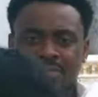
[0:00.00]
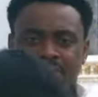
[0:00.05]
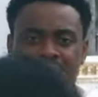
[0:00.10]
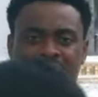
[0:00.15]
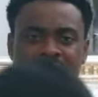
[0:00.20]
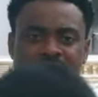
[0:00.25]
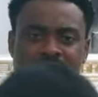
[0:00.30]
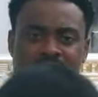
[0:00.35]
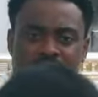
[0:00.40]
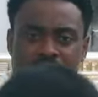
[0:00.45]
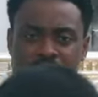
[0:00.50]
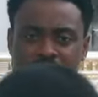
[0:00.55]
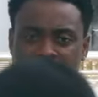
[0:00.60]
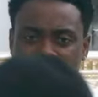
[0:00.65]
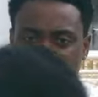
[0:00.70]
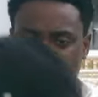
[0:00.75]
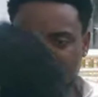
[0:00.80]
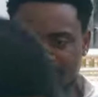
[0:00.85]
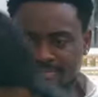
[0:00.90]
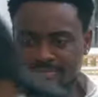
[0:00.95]
See? Just look at
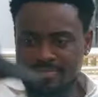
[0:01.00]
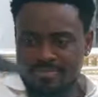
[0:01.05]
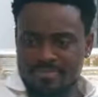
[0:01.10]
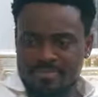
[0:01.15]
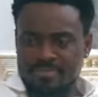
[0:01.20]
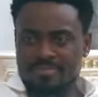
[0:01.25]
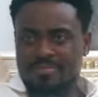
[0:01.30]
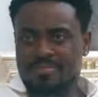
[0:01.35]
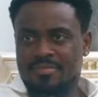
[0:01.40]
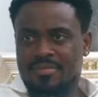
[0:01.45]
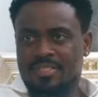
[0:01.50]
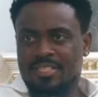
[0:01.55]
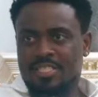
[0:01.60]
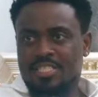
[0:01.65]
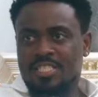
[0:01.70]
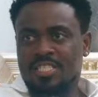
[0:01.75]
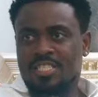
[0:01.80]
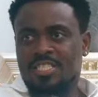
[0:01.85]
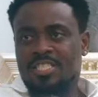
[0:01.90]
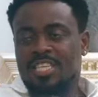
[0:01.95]
that.
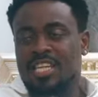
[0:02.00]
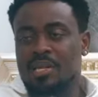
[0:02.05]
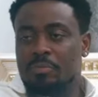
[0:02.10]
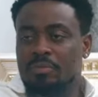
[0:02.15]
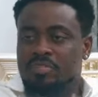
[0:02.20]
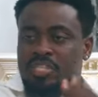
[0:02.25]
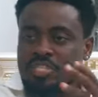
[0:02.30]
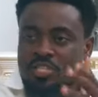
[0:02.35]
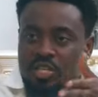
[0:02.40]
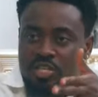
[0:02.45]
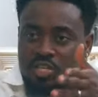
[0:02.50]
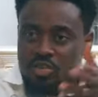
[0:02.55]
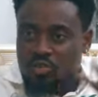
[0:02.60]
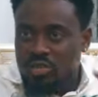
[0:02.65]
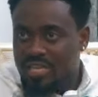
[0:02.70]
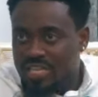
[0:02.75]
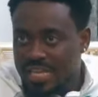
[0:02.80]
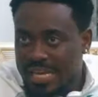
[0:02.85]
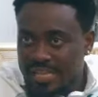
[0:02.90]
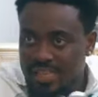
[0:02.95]
Celebrities don't
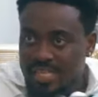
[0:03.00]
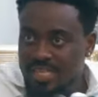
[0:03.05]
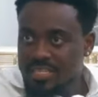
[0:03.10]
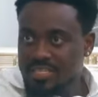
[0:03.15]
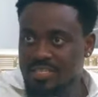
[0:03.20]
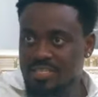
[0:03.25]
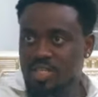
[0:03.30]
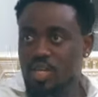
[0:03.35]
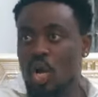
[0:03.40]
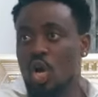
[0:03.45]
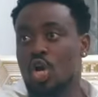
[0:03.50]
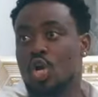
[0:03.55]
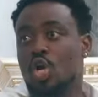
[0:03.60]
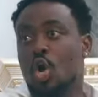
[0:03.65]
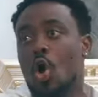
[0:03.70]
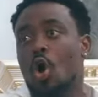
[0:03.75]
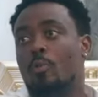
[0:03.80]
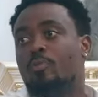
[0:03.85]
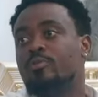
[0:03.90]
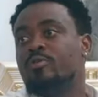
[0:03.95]
drink like this. You don't
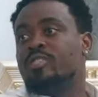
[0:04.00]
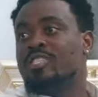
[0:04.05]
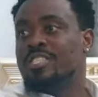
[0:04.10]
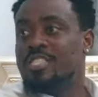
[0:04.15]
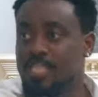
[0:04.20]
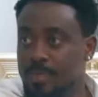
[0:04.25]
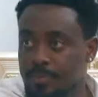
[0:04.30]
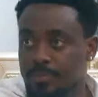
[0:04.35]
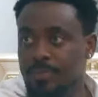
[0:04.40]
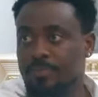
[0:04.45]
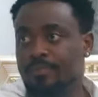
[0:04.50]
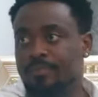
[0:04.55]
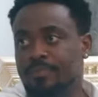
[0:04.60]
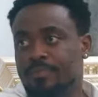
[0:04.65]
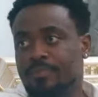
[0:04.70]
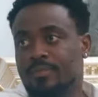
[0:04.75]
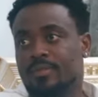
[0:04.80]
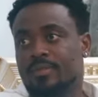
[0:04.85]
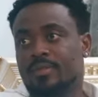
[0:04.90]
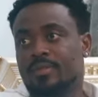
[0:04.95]
gulp, you sip.
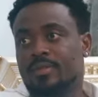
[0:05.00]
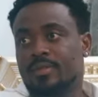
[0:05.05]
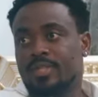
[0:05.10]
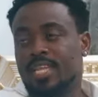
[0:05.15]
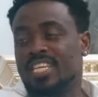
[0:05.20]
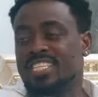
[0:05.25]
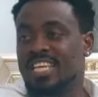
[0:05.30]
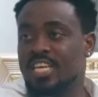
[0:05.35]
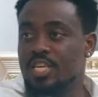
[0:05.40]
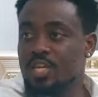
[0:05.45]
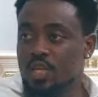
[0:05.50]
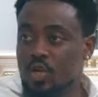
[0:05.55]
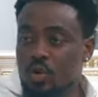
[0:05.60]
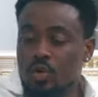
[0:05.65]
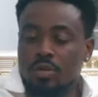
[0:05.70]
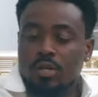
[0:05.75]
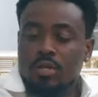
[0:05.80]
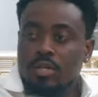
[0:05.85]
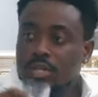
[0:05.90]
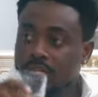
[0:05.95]
That's how you
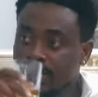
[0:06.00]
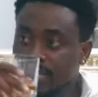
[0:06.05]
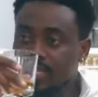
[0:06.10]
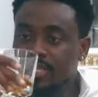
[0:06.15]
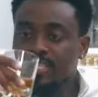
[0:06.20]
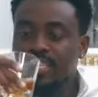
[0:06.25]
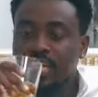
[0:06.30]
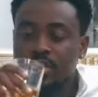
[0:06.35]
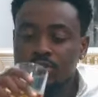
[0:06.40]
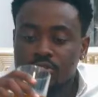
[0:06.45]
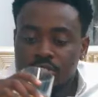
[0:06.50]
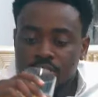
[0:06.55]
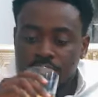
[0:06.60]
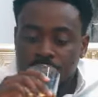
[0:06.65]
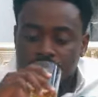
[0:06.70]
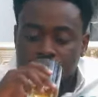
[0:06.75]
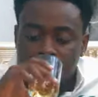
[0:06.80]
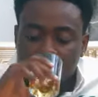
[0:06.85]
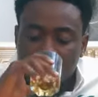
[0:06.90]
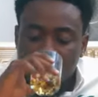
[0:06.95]
go. Look at it. This is how you
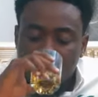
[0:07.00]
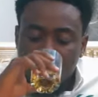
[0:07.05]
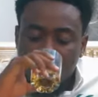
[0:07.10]
sip.